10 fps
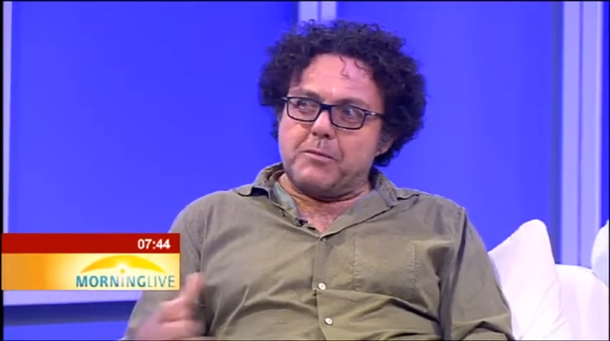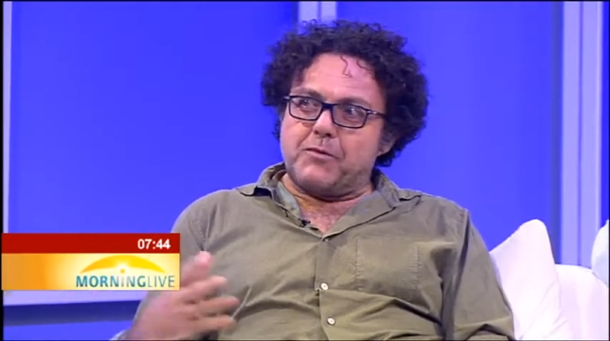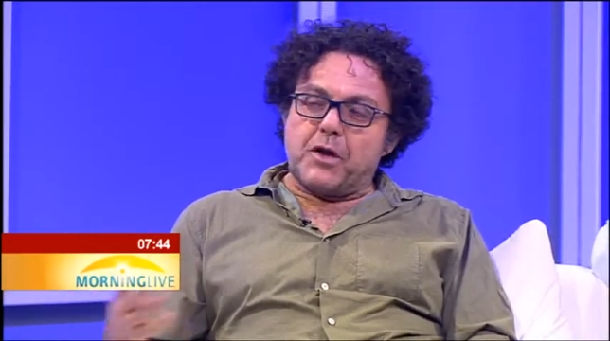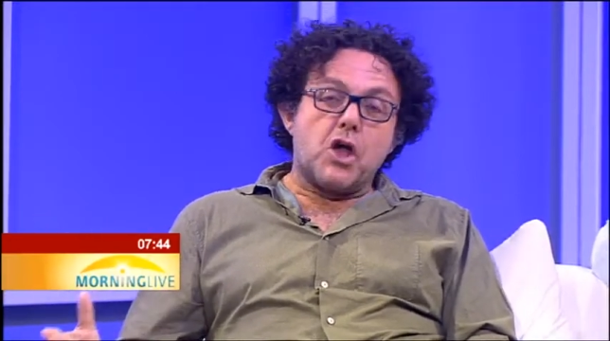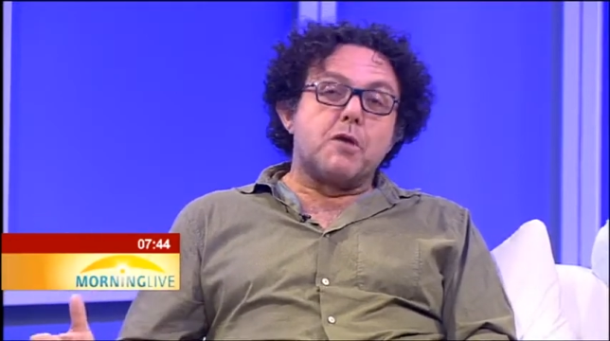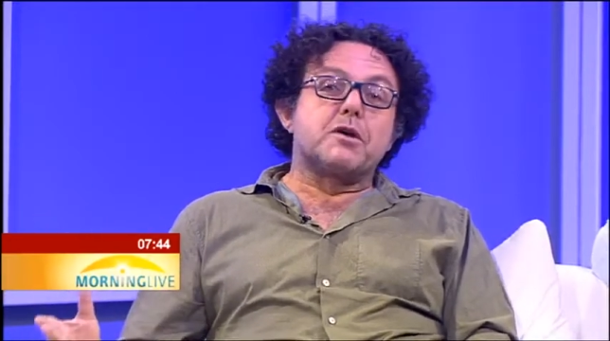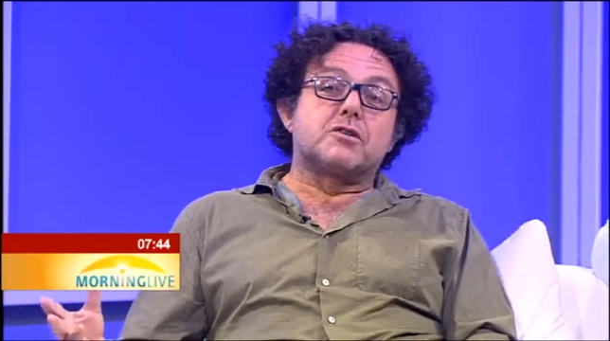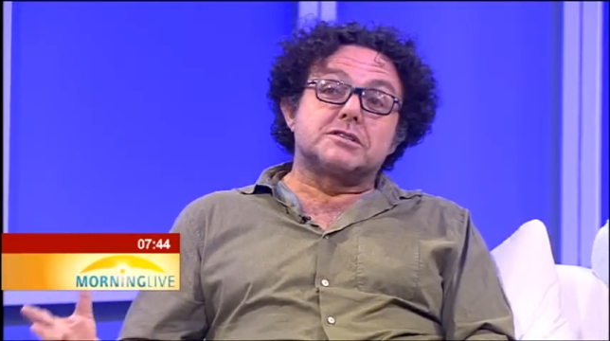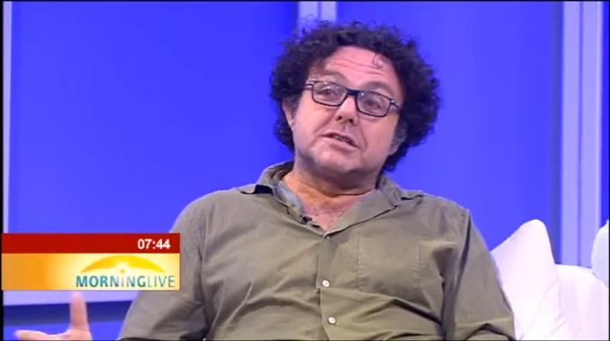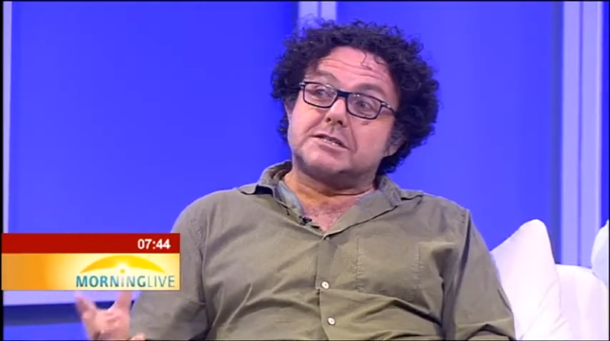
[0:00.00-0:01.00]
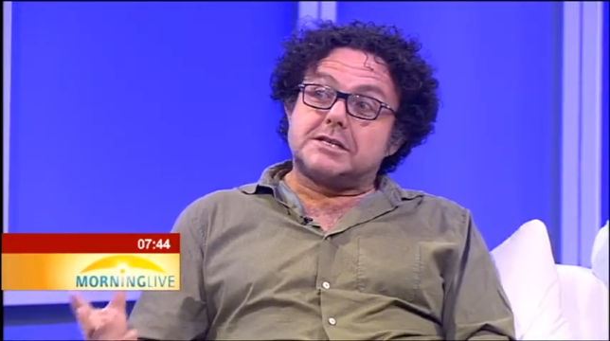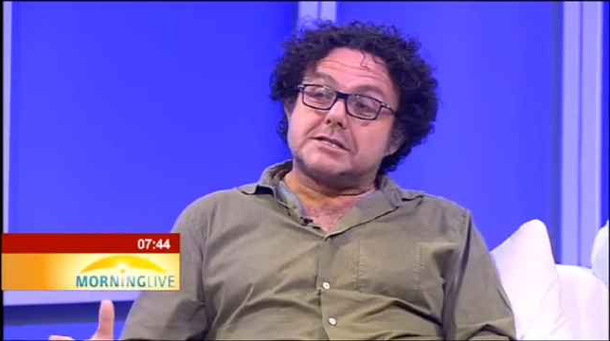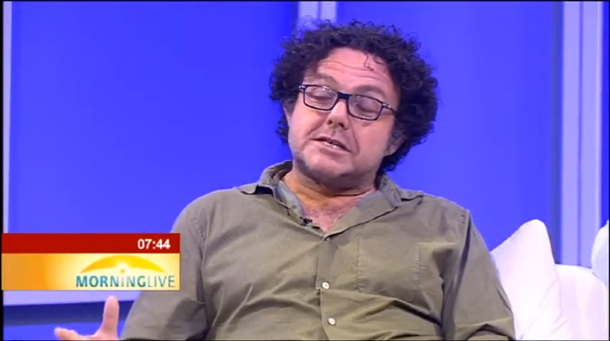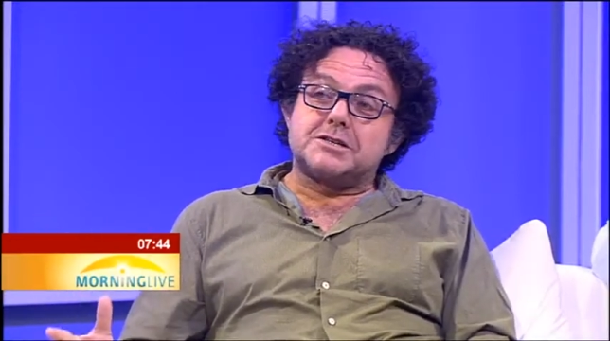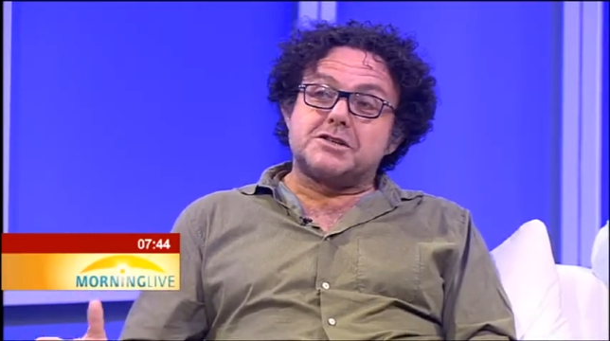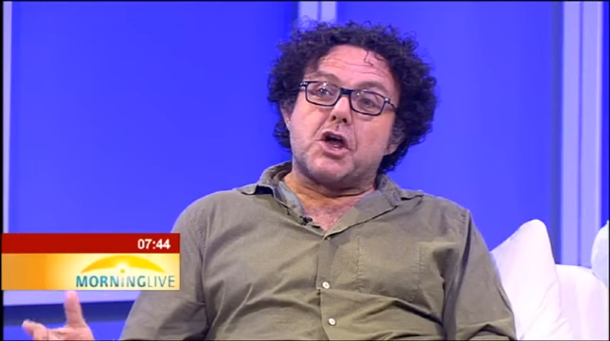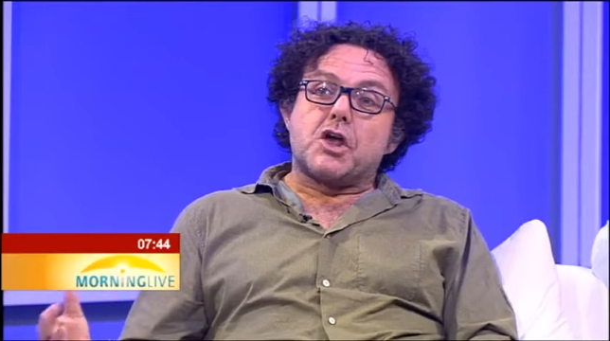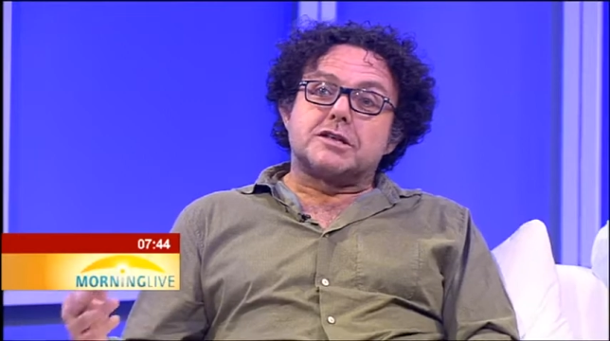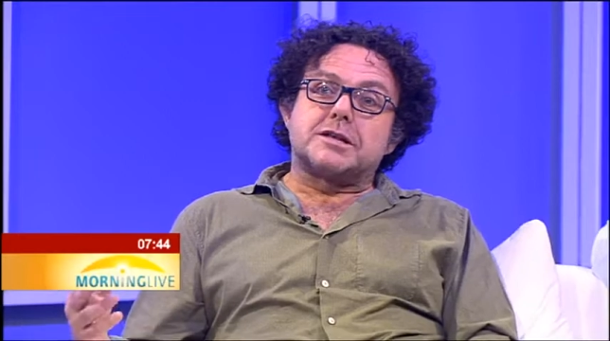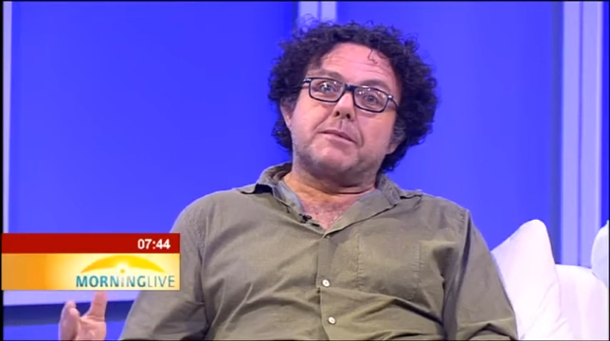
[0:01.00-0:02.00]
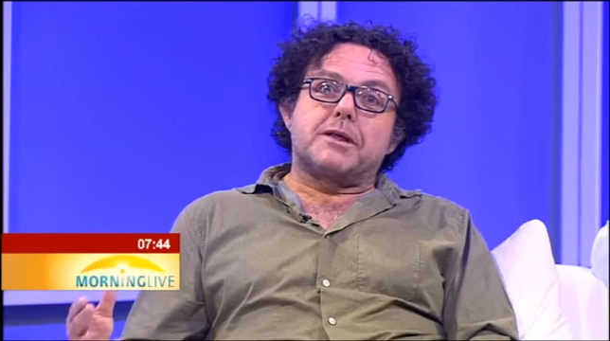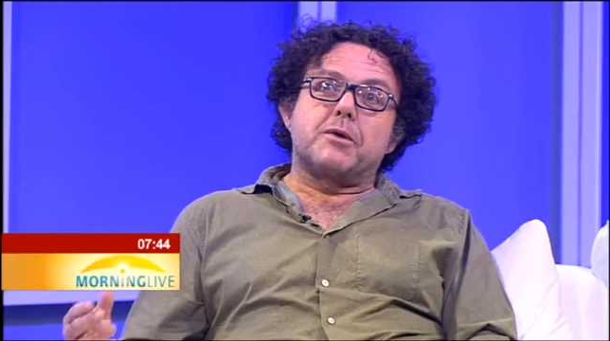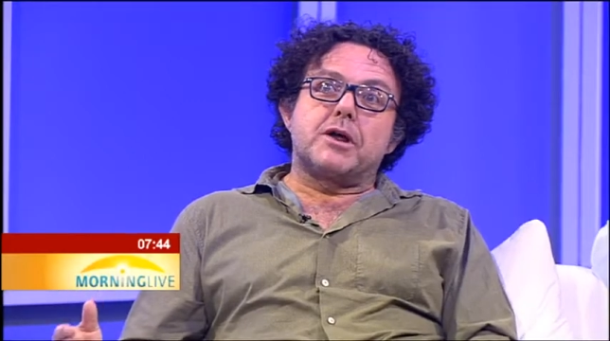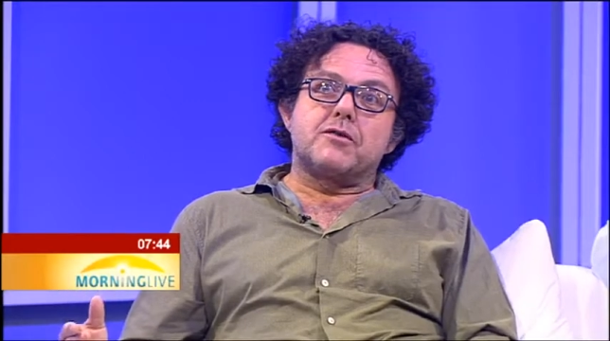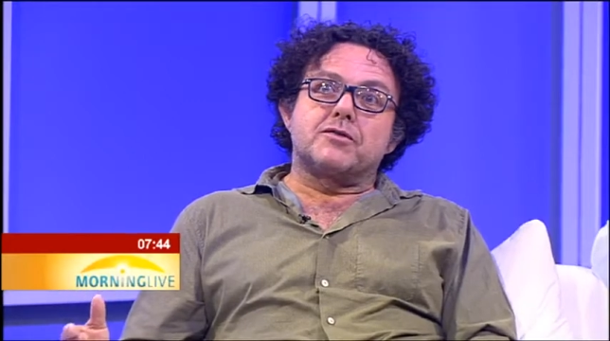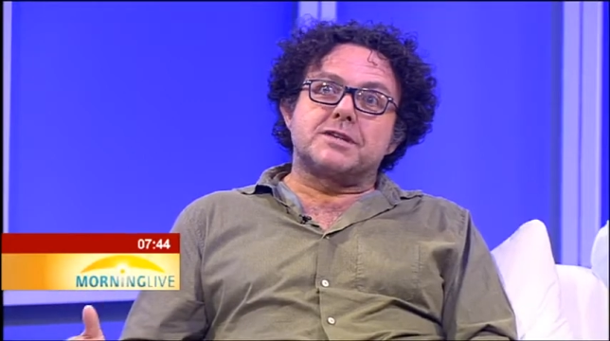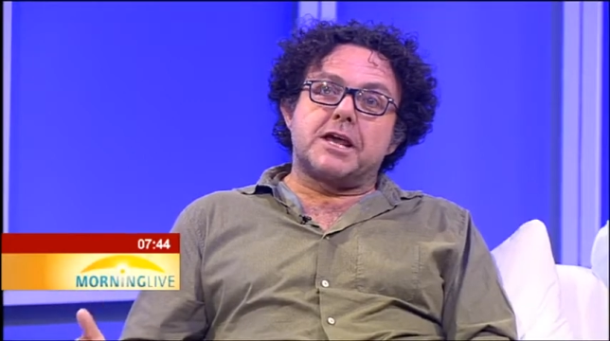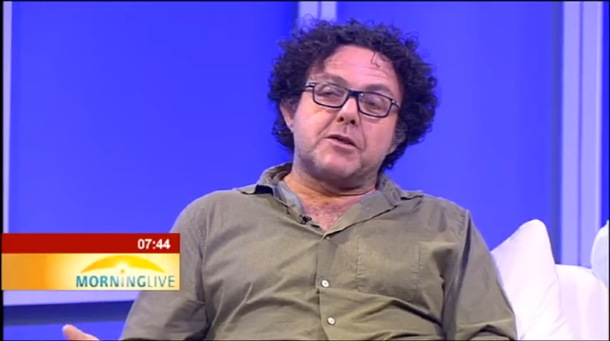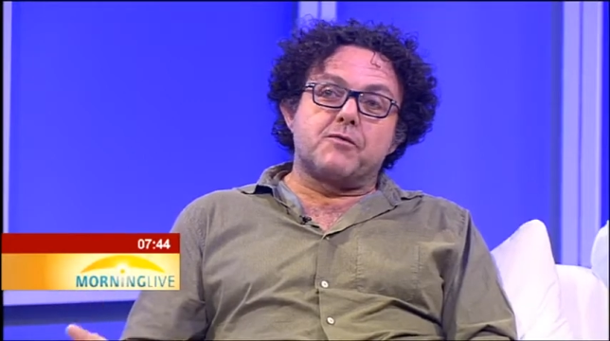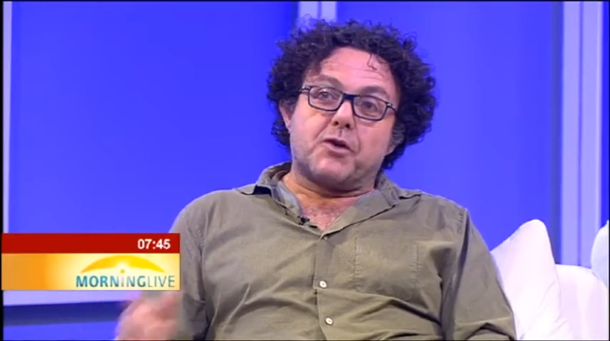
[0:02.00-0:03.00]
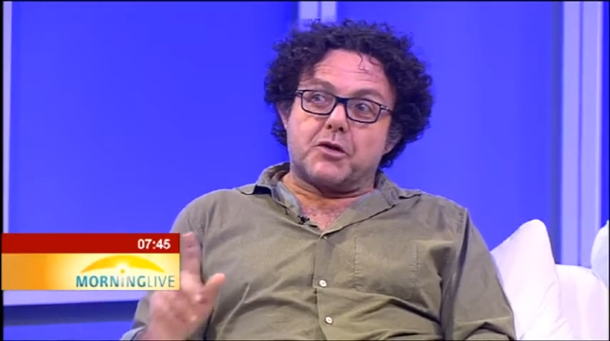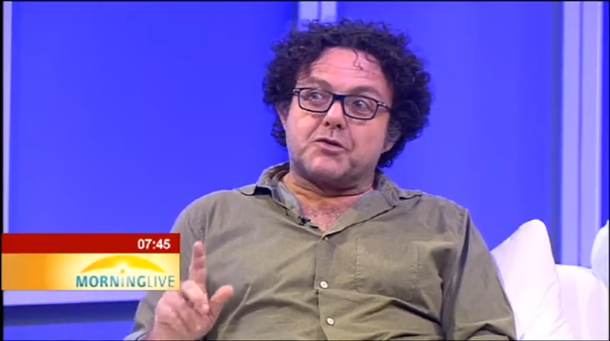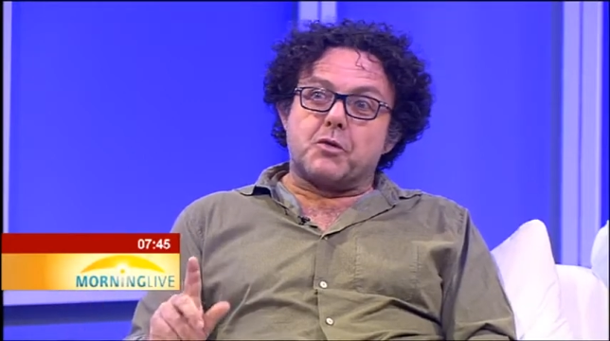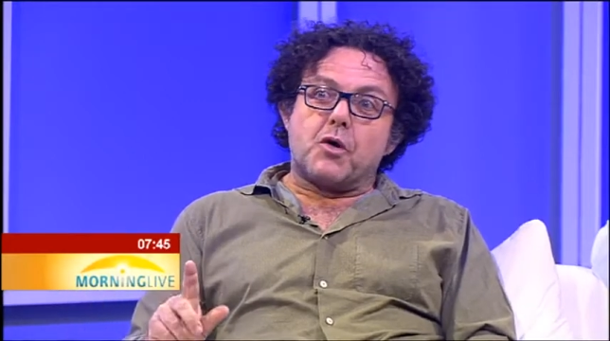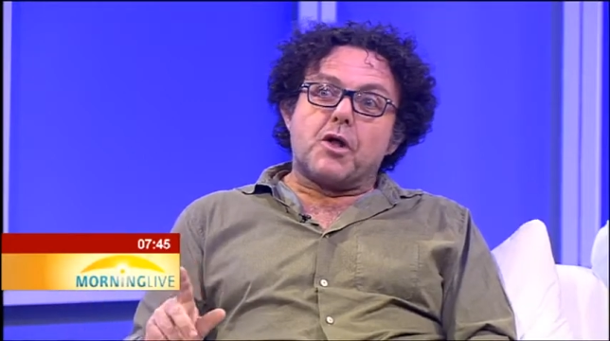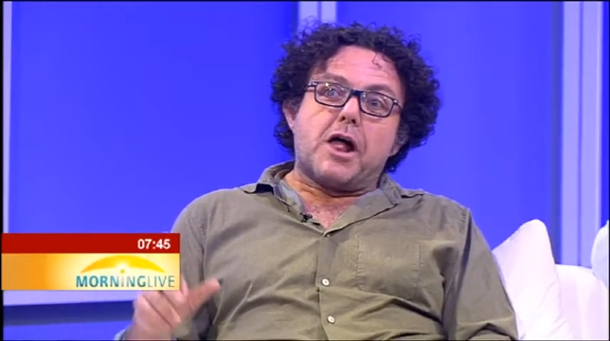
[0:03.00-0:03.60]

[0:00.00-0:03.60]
Remove yeah. on Because this isn't something where you're saying you've got